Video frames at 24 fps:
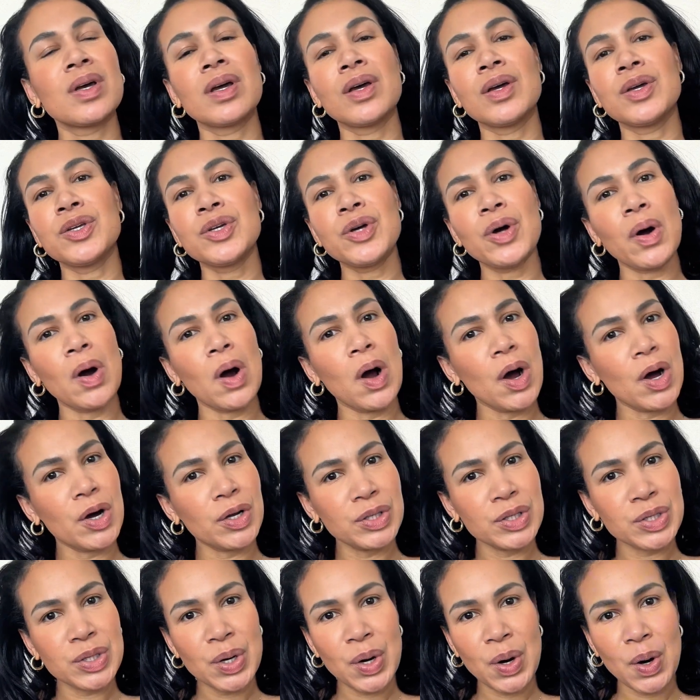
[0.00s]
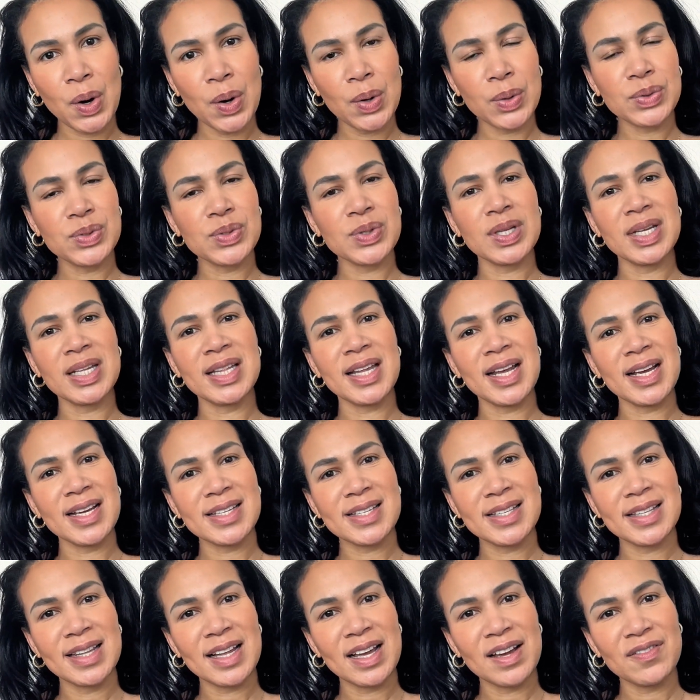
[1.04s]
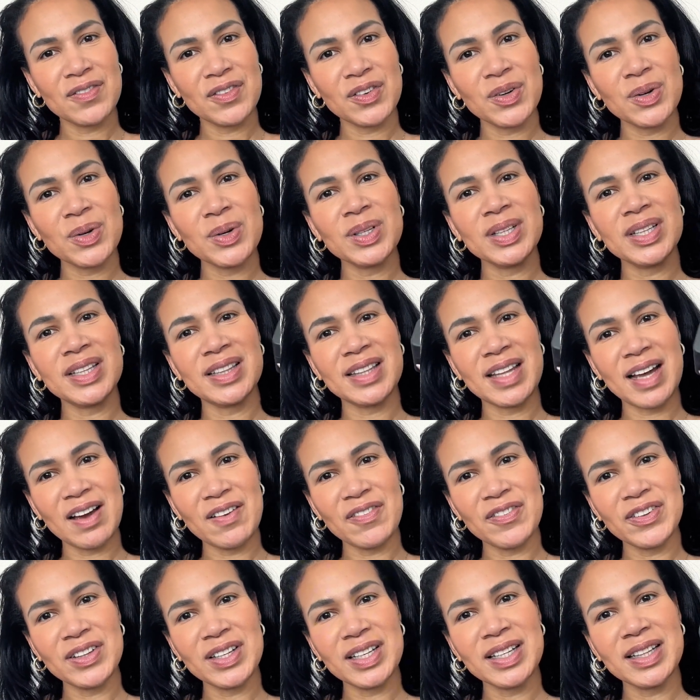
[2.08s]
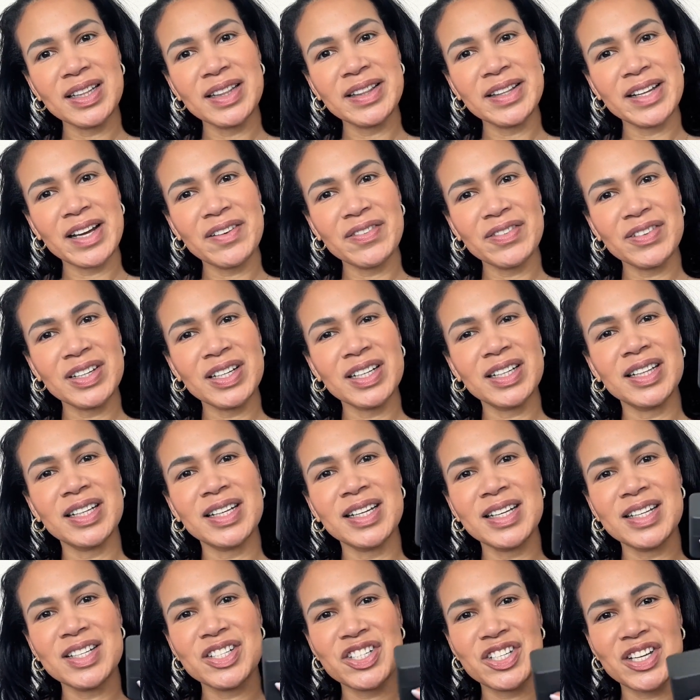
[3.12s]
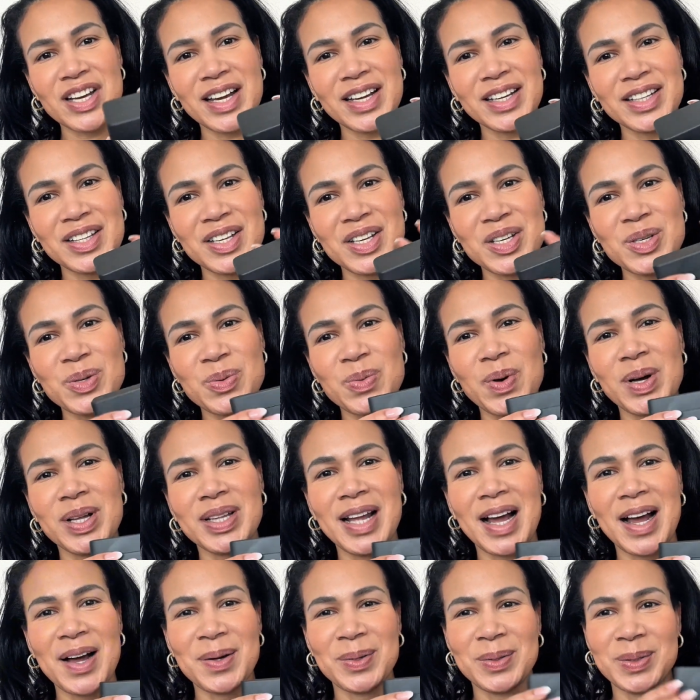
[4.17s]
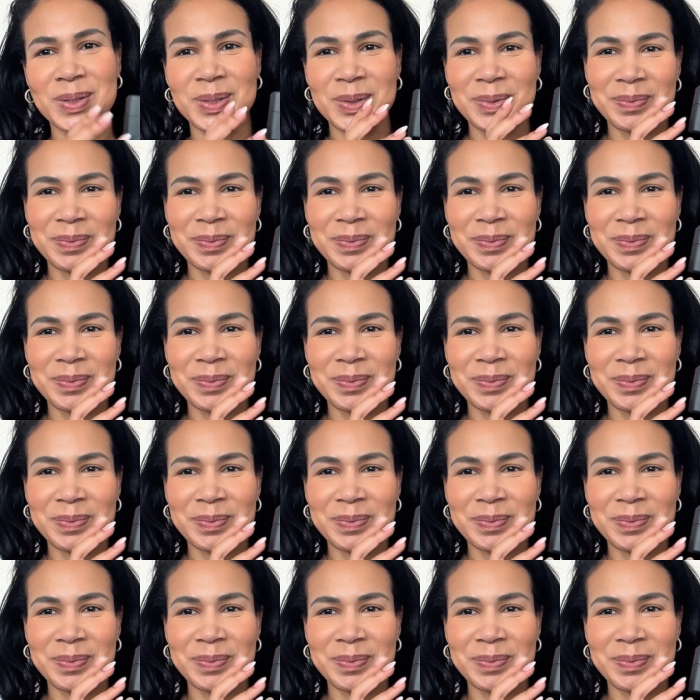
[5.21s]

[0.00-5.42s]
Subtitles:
your audio to the next level, definitely check this one out.